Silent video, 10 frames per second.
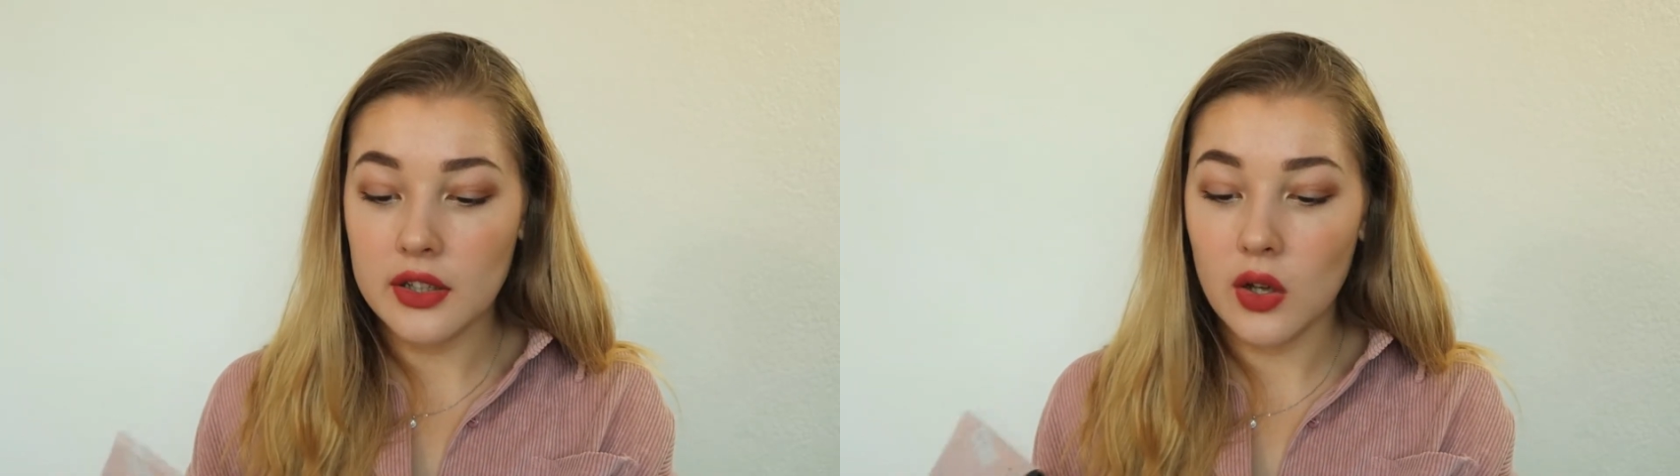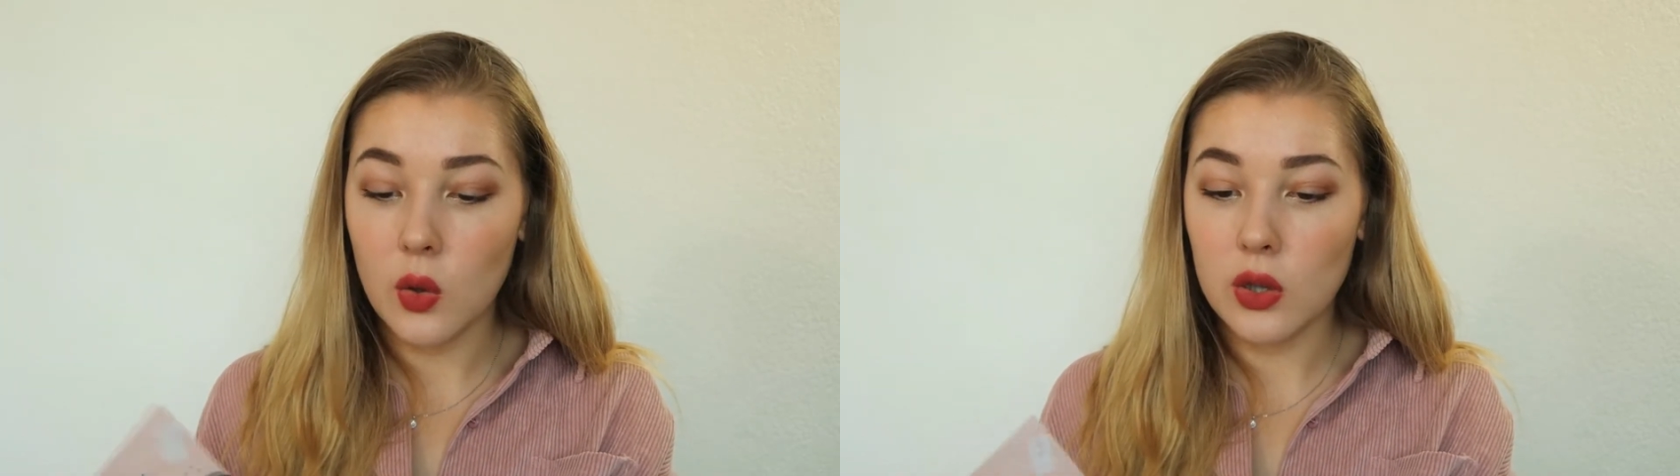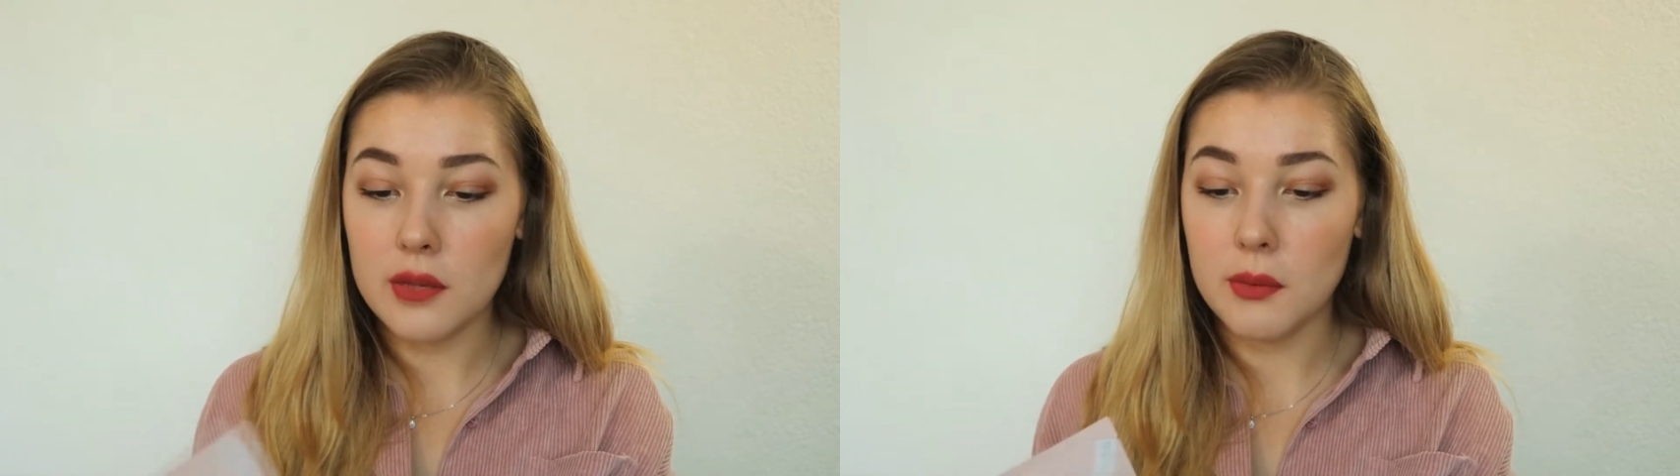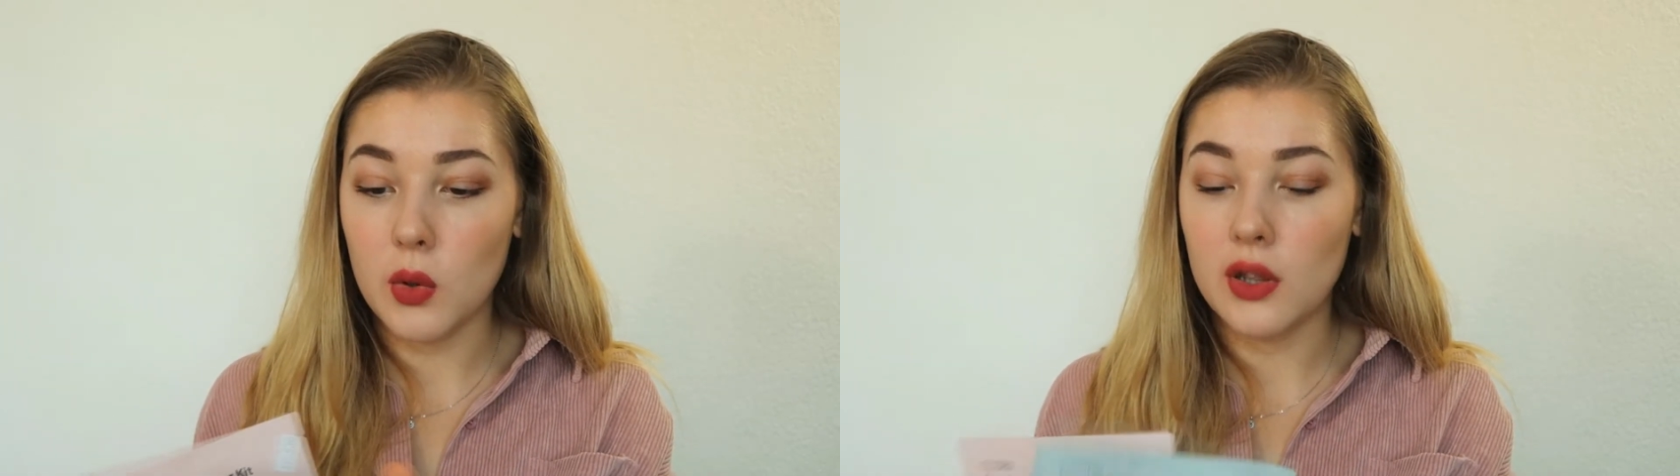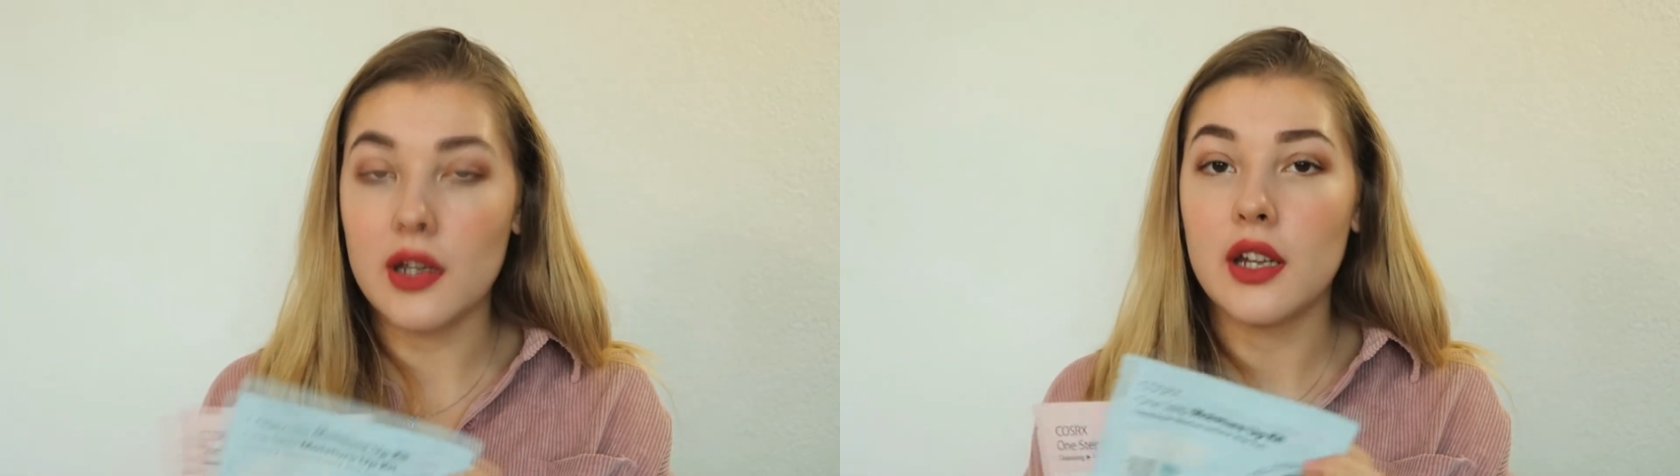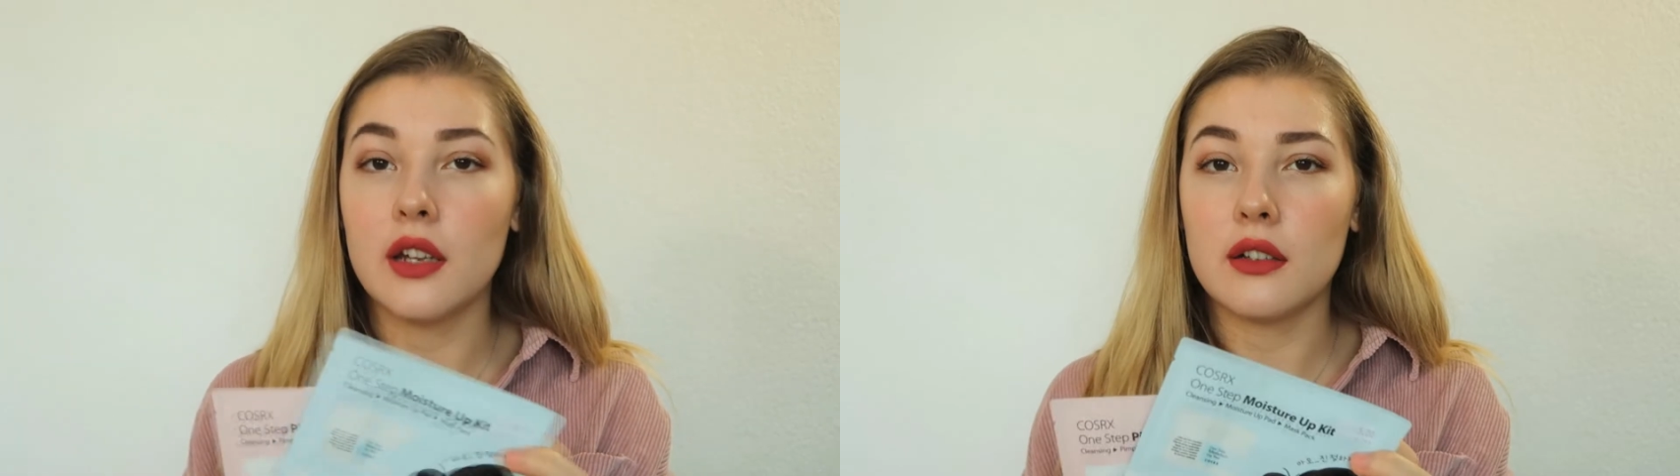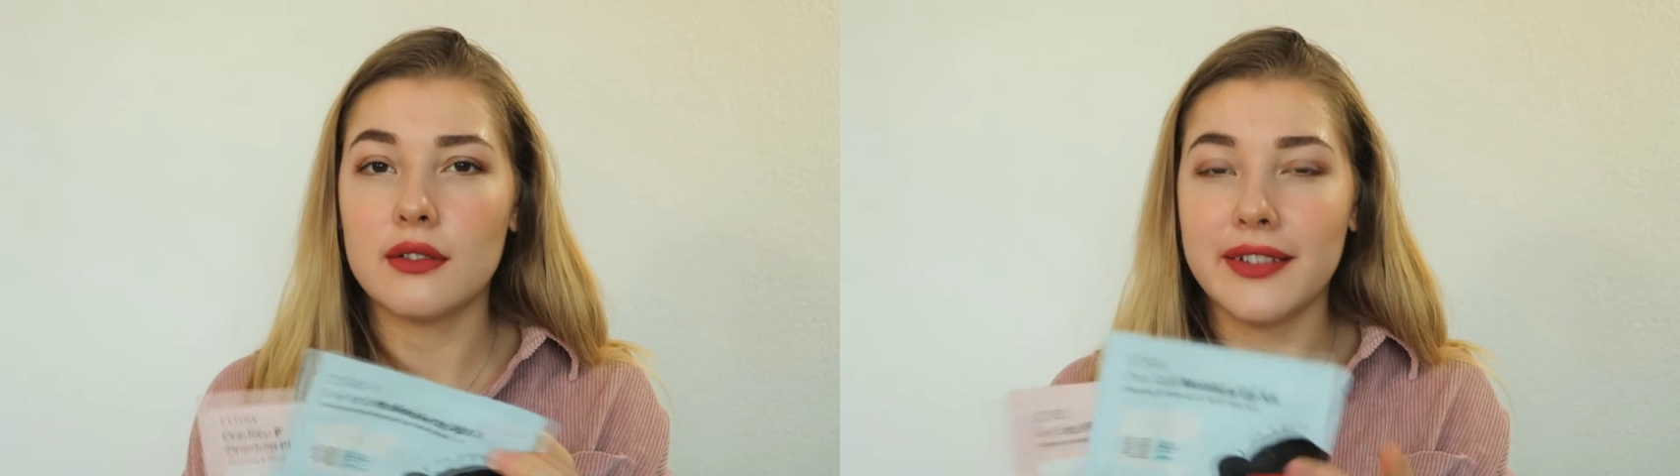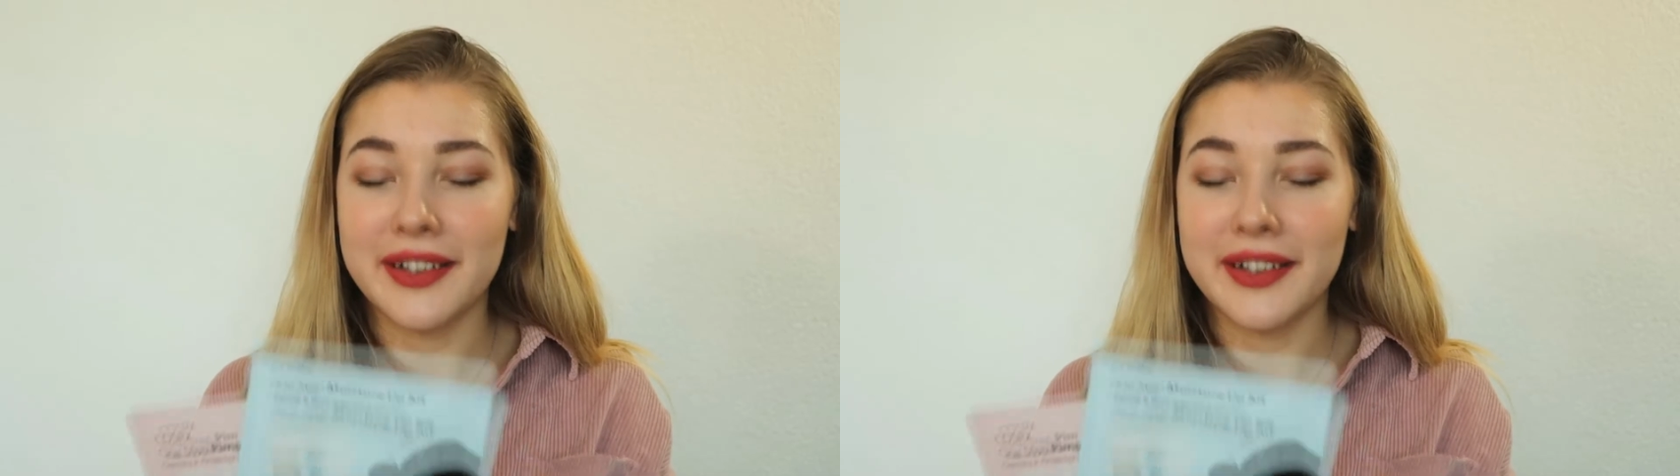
Holy Moly,